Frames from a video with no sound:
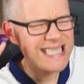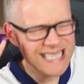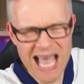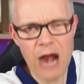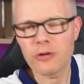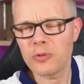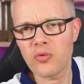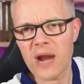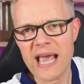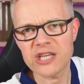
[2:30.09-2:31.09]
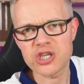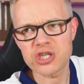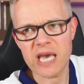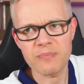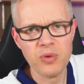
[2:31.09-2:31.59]
terrible
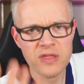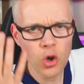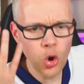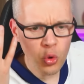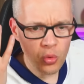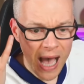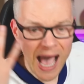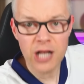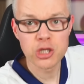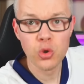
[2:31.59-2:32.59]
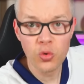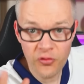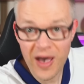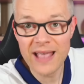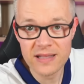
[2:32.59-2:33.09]
relationship with your actual
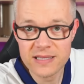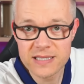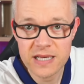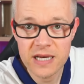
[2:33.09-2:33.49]
fans